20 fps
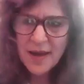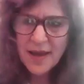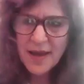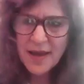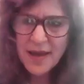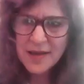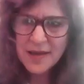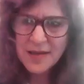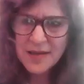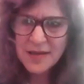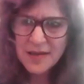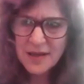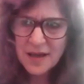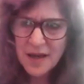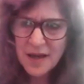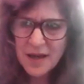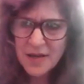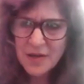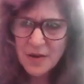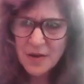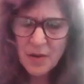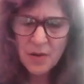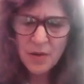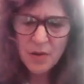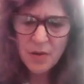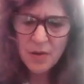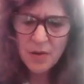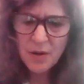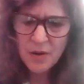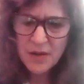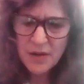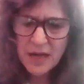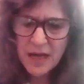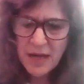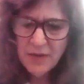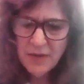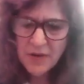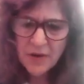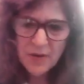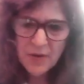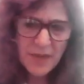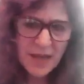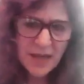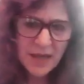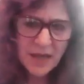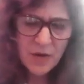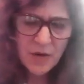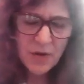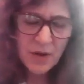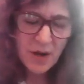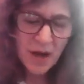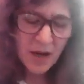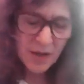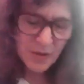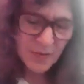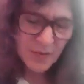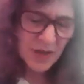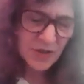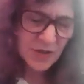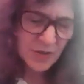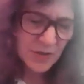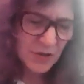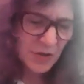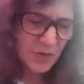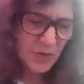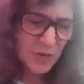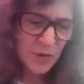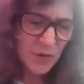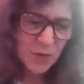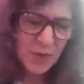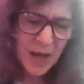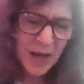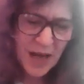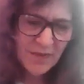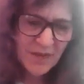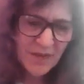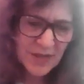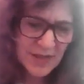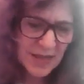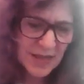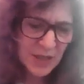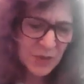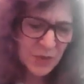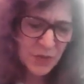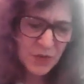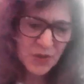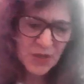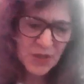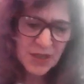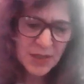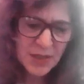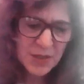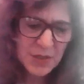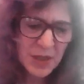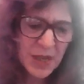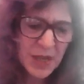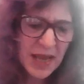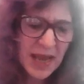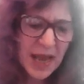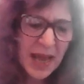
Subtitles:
and I know there are many occupational therapists who have this expertise,